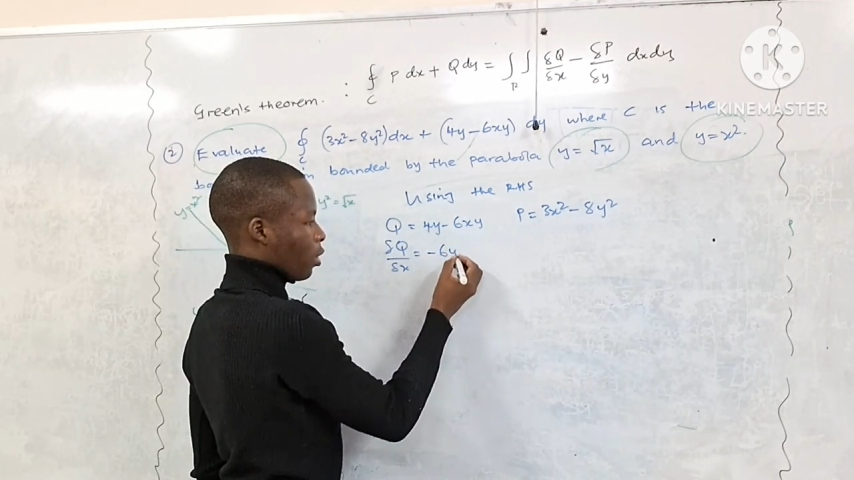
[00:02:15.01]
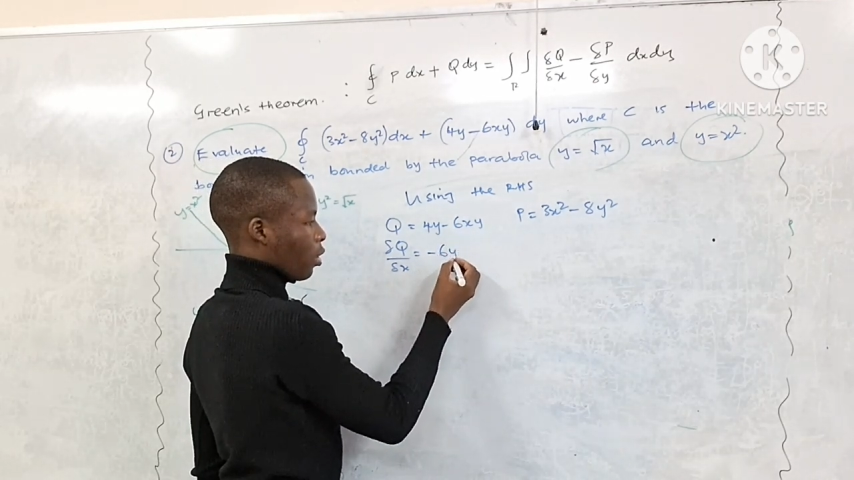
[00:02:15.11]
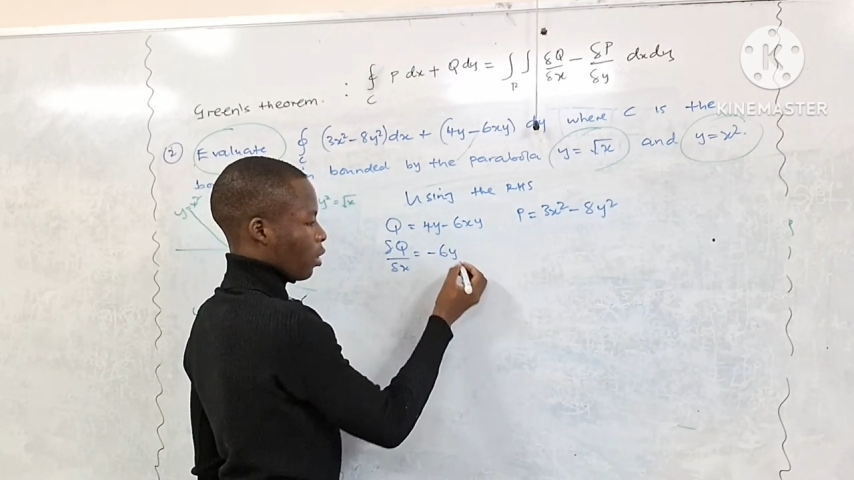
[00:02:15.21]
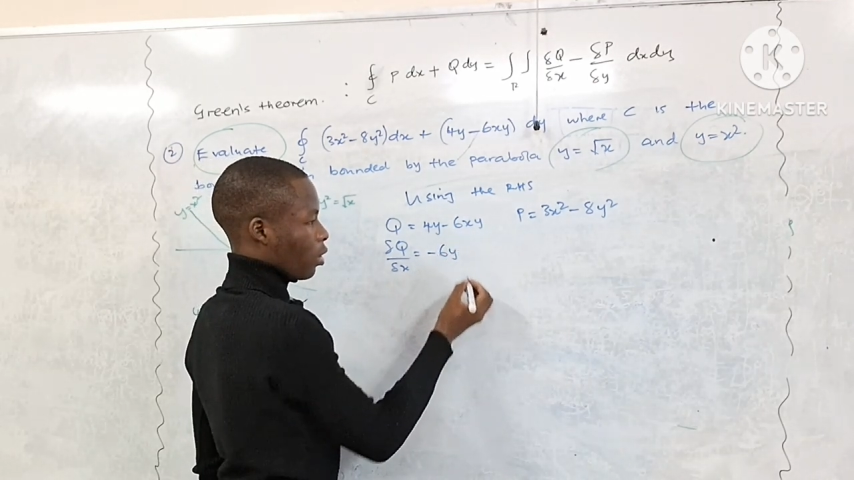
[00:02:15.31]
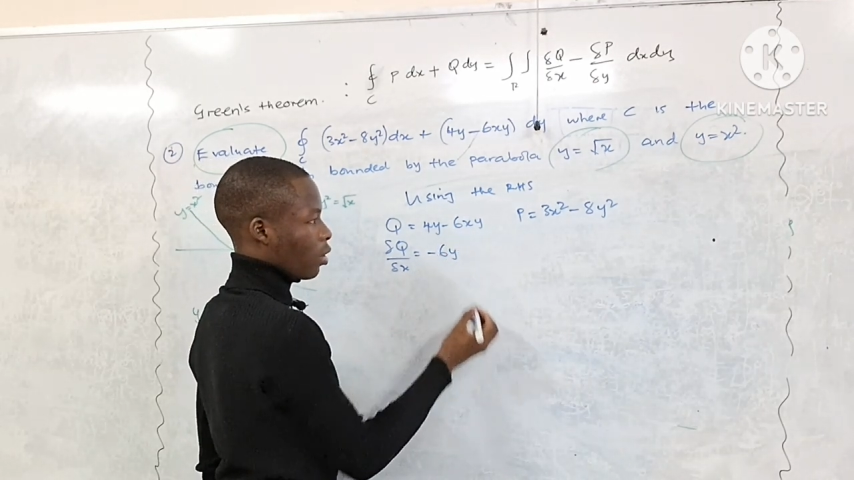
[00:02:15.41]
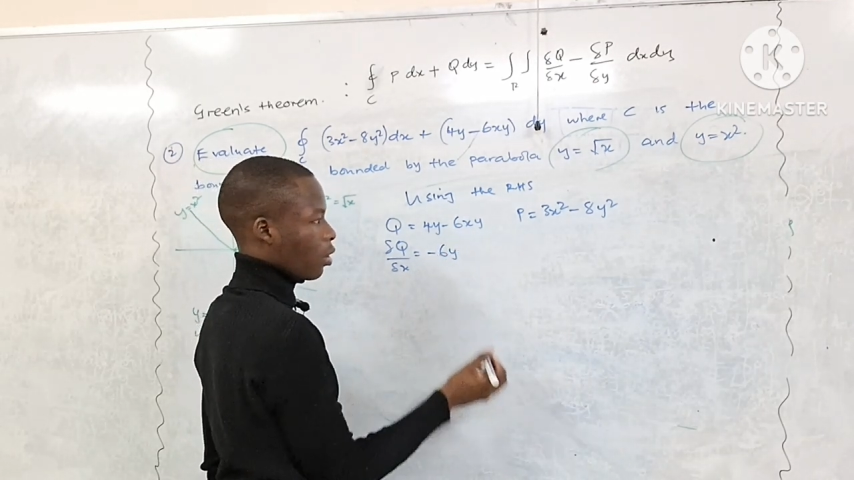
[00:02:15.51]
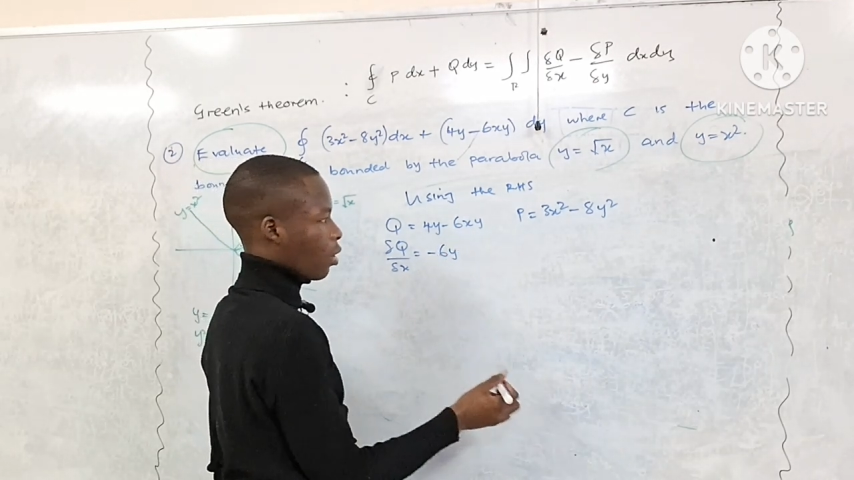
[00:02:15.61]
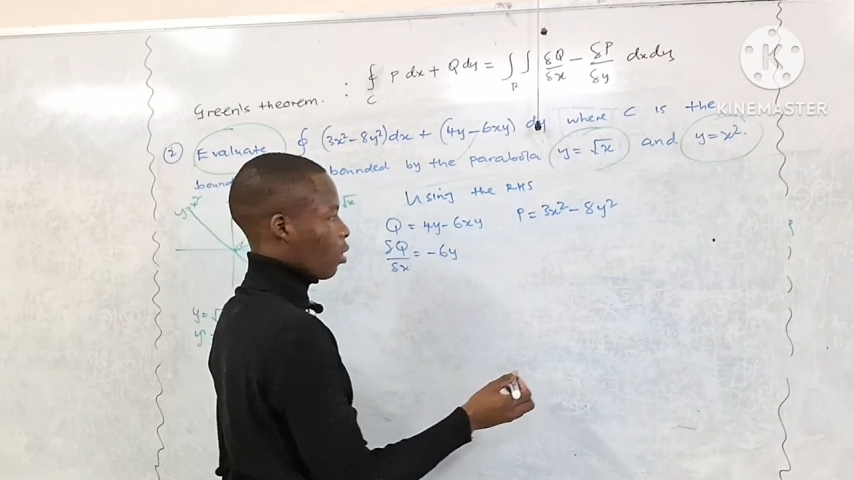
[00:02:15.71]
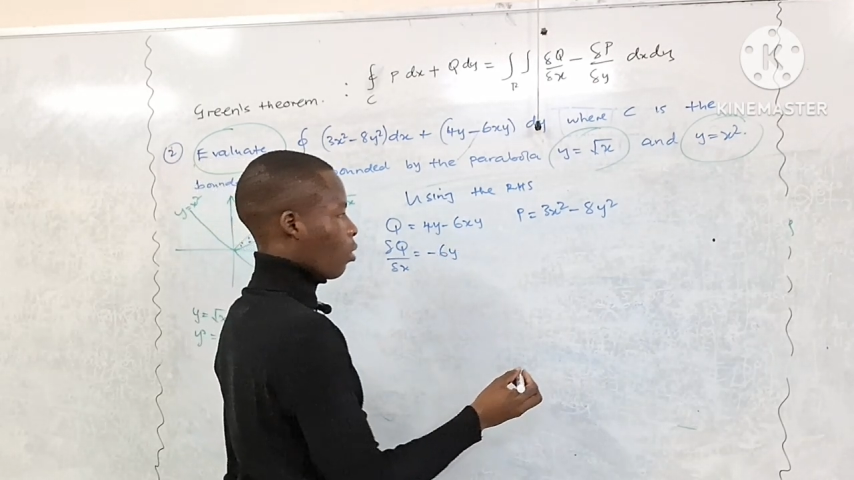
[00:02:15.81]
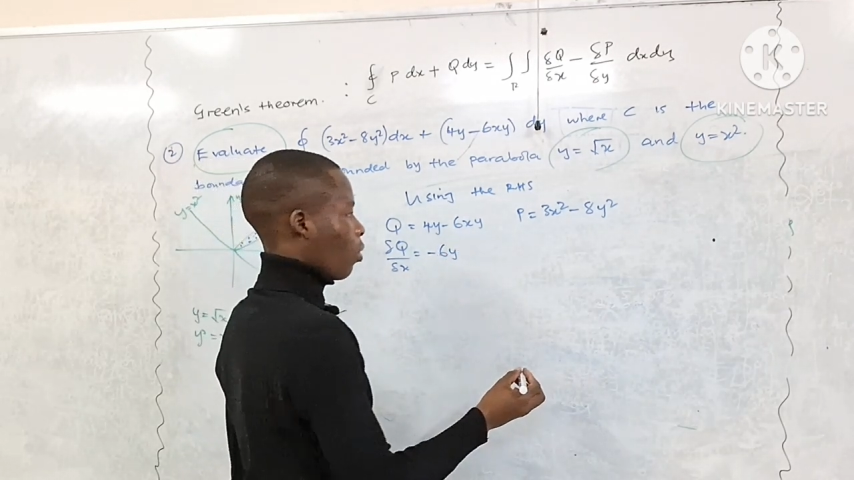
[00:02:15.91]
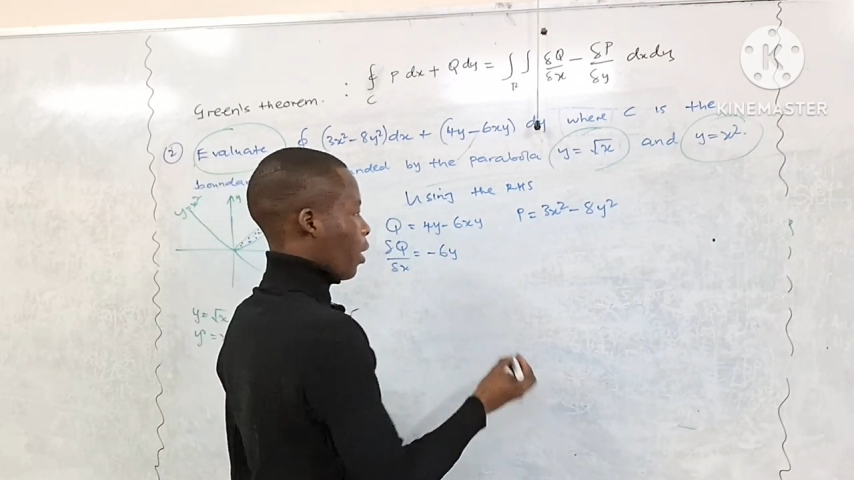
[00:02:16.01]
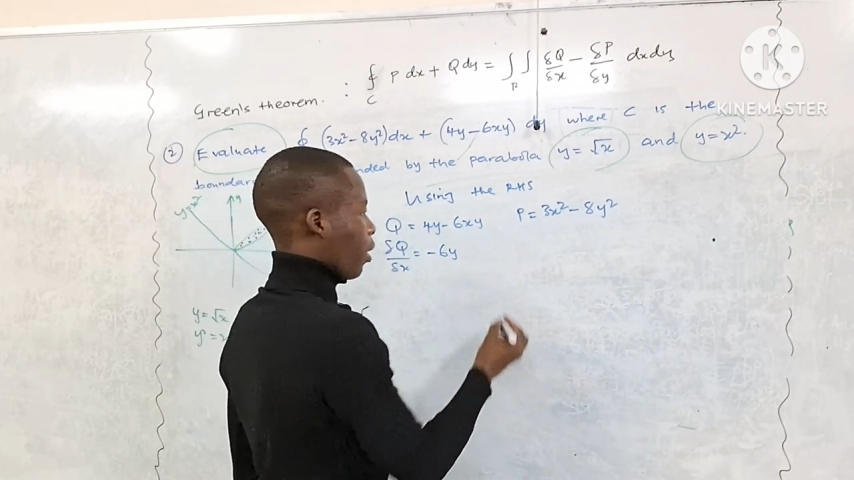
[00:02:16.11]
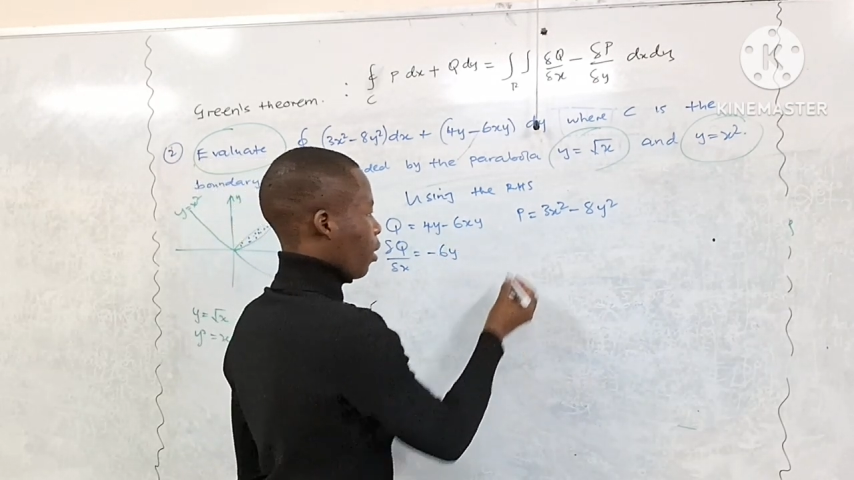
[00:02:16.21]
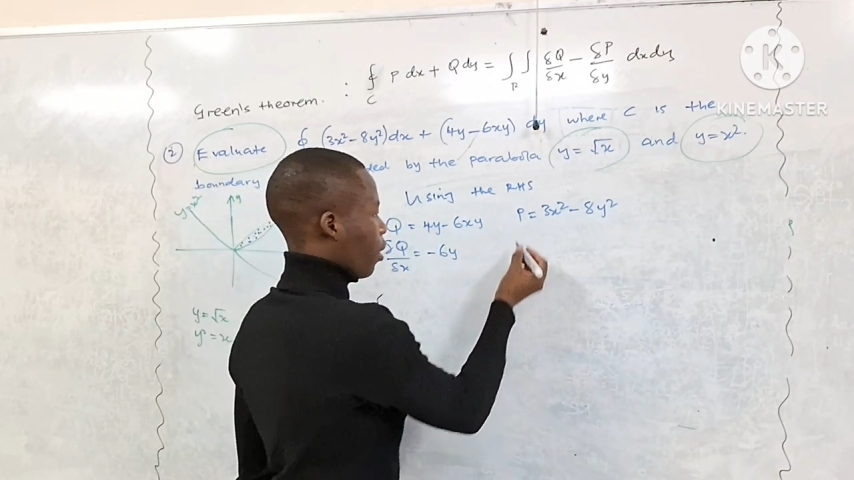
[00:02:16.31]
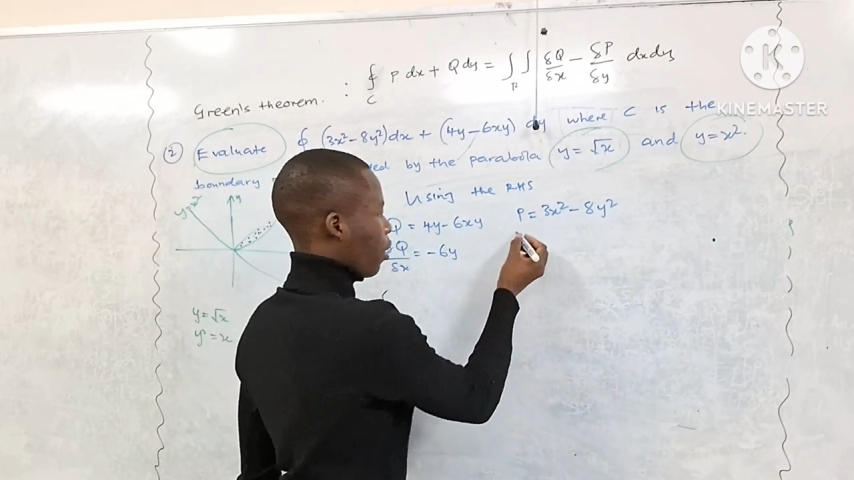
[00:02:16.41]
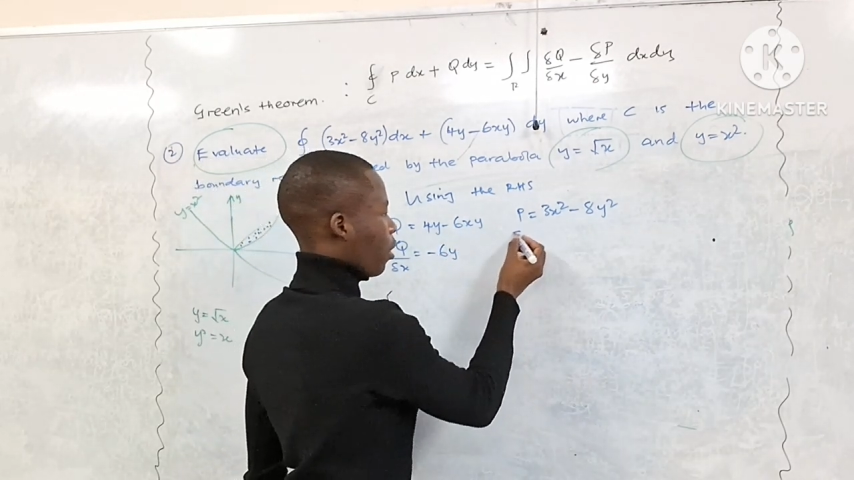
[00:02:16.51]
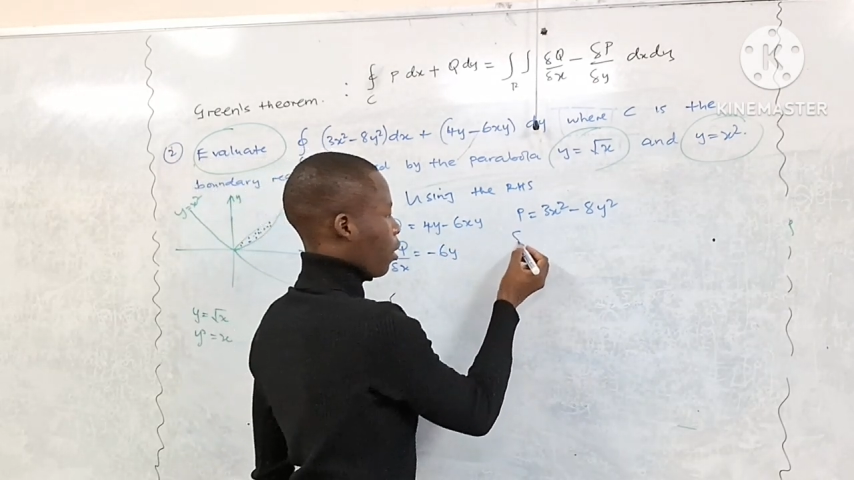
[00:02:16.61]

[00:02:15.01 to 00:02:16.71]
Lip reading: 6y.